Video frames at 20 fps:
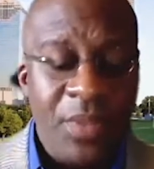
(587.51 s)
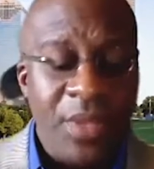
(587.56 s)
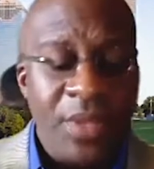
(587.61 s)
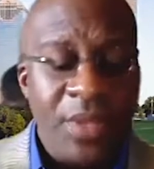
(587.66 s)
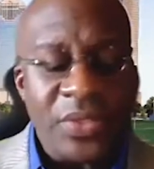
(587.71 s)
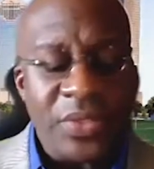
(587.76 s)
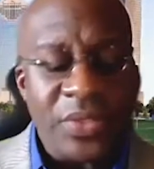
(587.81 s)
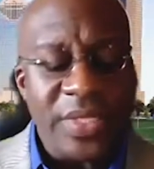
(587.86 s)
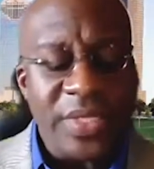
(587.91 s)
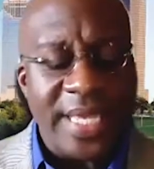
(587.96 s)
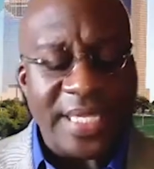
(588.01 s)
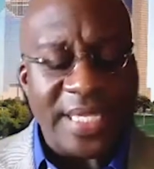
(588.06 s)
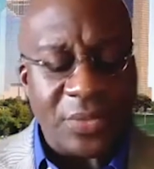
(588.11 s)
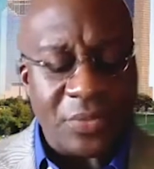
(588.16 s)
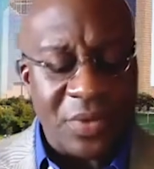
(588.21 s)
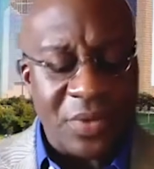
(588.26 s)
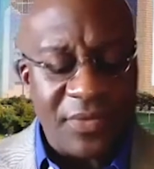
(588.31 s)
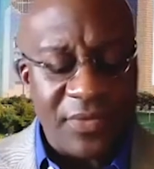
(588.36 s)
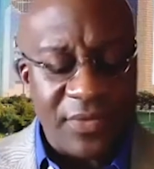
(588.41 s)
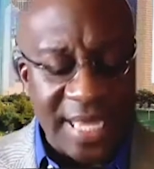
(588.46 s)
So yes,
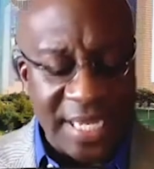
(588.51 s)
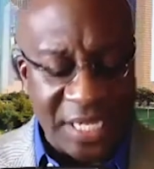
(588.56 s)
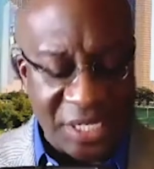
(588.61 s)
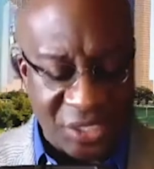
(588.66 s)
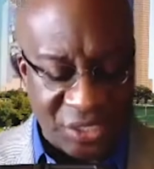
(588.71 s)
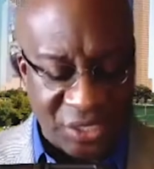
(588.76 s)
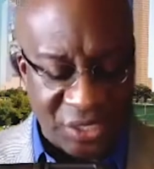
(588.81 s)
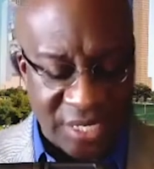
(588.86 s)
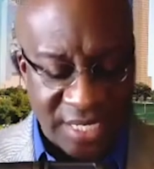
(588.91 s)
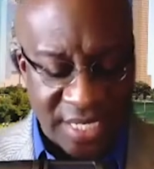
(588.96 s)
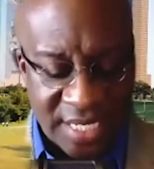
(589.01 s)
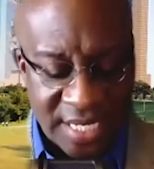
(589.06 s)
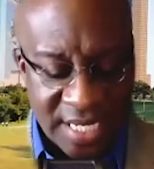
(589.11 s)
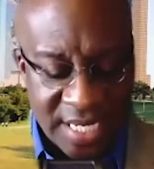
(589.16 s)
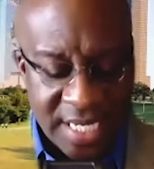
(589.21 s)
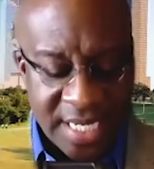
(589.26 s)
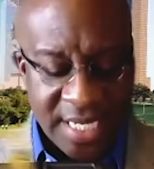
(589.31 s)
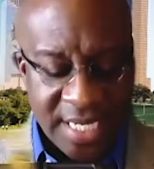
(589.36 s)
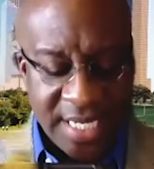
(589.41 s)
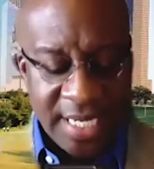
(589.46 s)
reflection
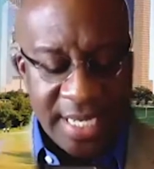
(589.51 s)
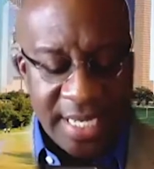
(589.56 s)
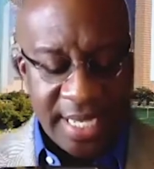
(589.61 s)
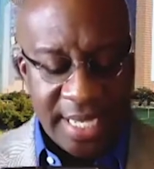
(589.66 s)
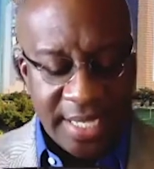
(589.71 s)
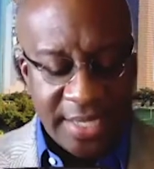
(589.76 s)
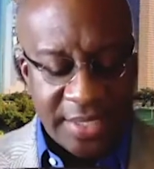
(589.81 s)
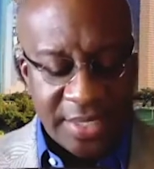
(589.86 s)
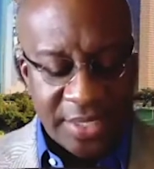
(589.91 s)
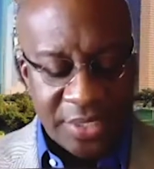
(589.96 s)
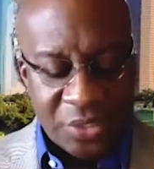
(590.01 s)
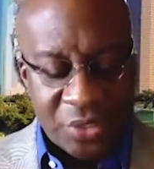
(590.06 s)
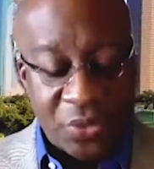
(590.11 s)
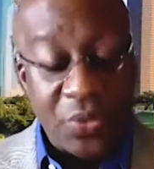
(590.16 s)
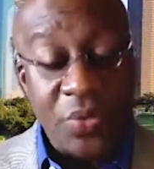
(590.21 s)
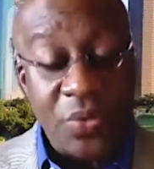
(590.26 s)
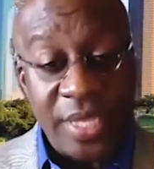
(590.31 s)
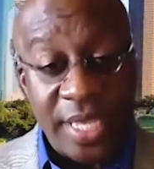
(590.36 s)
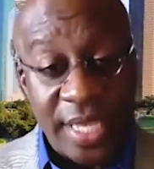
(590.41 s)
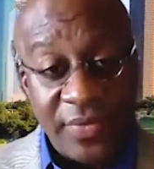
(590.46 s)
is a
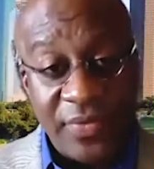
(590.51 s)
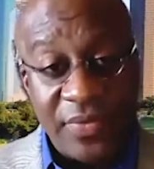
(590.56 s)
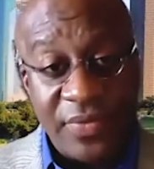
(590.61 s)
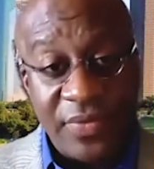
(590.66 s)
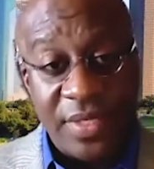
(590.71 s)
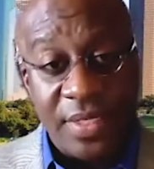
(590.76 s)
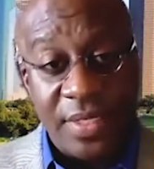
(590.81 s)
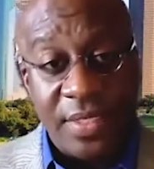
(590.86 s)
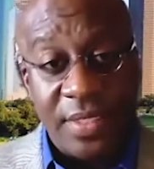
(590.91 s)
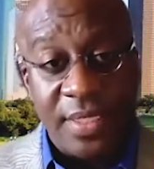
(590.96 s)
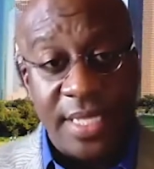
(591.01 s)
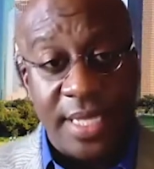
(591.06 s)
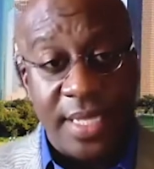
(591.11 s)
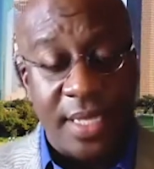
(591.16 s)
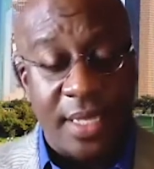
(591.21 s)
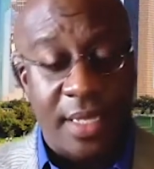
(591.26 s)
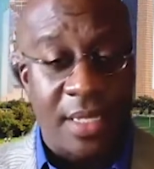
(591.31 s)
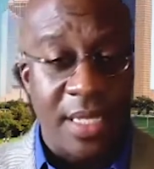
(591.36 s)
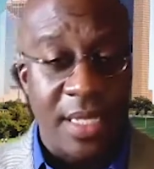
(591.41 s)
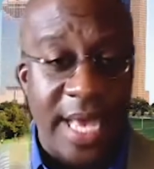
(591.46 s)
true gift that
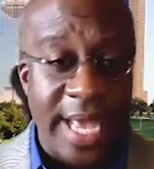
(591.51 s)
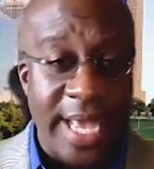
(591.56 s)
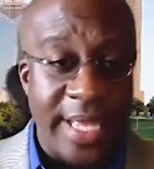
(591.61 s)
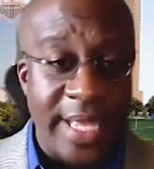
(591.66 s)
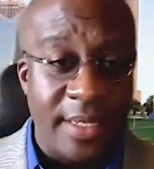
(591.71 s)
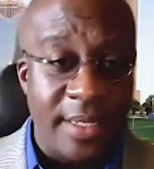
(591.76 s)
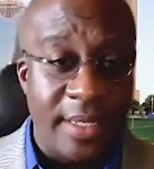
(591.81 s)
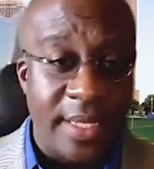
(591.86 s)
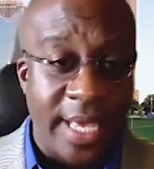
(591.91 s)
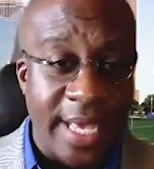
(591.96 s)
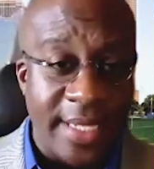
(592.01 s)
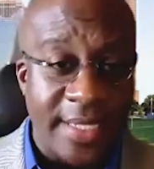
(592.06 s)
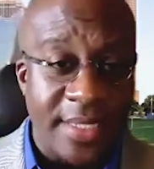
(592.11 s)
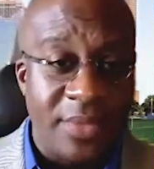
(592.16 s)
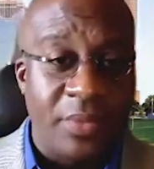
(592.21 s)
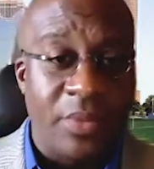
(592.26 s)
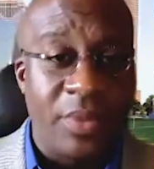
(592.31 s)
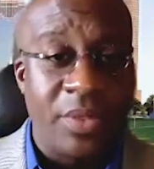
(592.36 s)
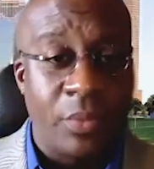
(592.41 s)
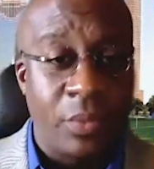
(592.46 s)
a client gets
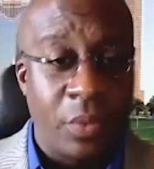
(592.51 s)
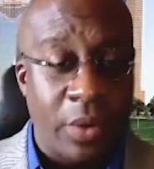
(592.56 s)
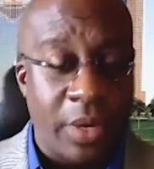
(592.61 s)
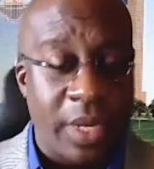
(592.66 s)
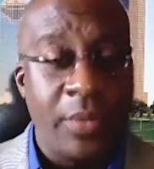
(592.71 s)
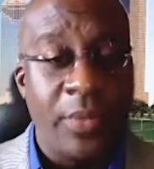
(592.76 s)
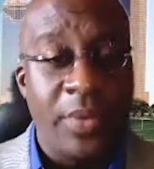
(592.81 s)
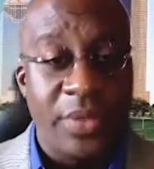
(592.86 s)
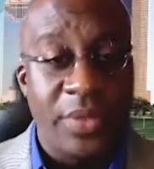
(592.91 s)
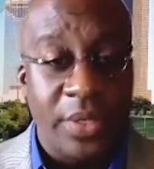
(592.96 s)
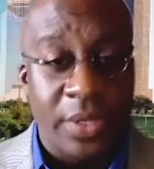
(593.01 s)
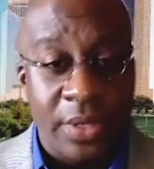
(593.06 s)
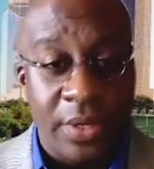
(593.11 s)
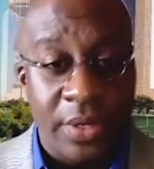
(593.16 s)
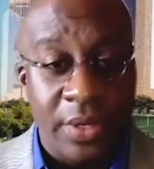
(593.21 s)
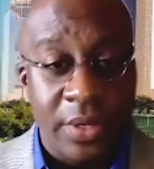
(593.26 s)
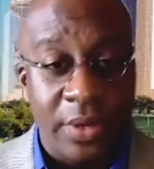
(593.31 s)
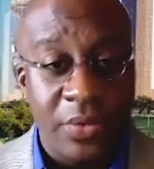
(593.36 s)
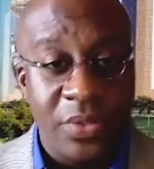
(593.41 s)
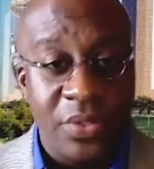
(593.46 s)
with working with a
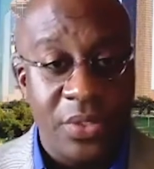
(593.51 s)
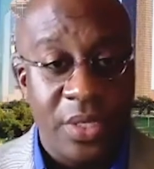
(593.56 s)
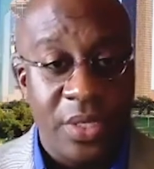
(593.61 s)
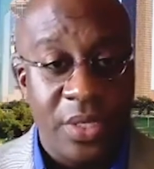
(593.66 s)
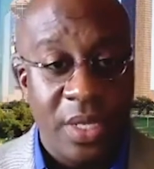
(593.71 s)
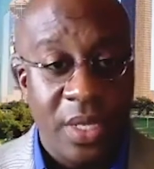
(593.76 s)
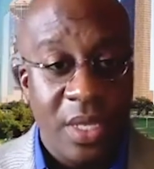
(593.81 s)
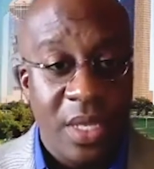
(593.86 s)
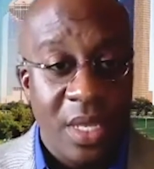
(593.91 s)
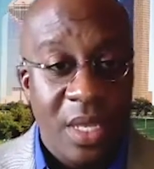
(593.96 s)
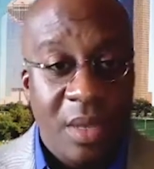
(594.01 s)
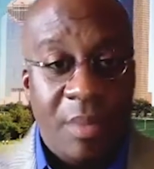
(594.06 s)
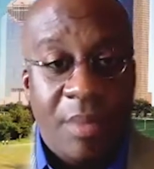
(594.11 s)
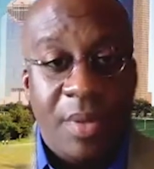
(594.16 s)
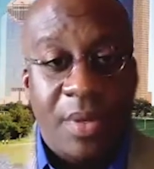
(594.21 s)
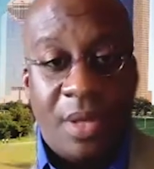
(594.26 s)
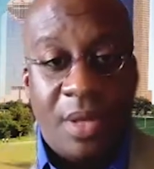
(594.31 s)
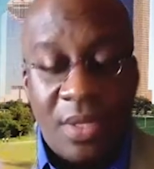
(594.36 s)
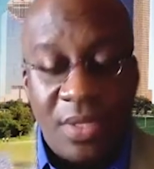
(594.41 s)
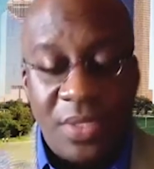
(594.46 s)
coach. But
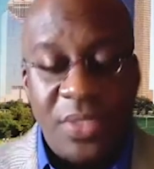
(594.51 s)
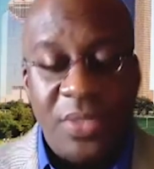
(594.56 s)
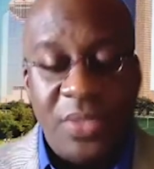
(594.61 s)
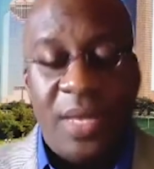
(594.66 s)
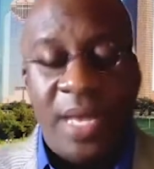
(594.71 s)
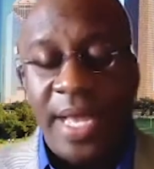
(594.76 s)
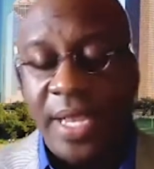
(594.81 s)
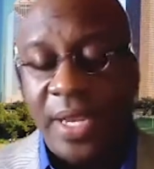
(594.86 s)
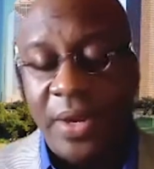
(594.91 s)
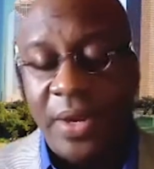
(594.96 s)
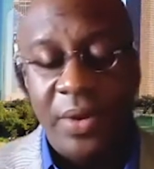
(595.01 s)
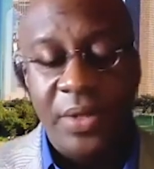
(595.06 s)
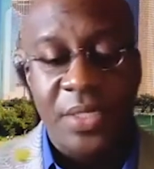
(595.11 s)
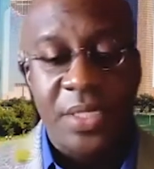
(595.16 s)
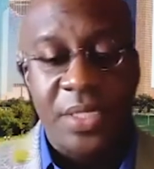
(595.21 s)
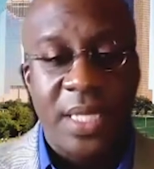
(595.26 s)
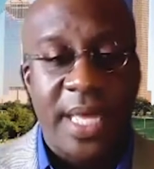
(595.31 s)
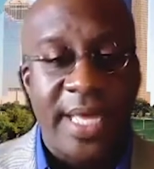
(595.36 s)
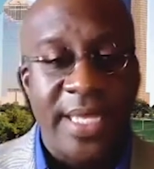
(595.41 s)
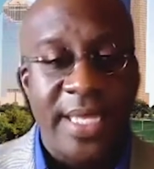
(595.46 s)
also I encourage
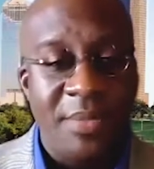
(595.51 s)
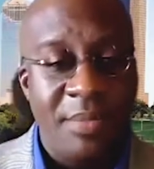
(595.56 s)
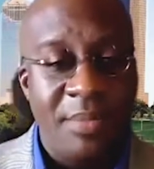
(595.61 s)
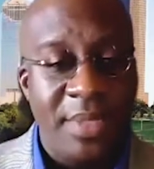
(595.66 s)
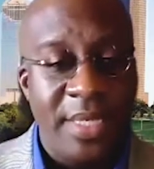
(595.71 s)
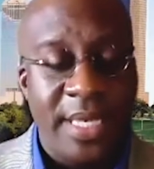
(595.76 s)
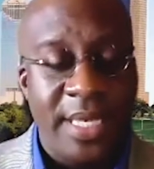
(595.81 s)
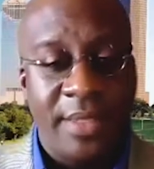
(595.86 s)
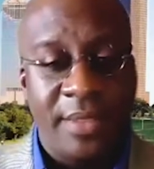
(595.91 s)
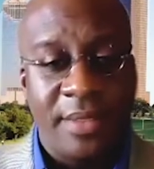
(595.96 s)
clients, be it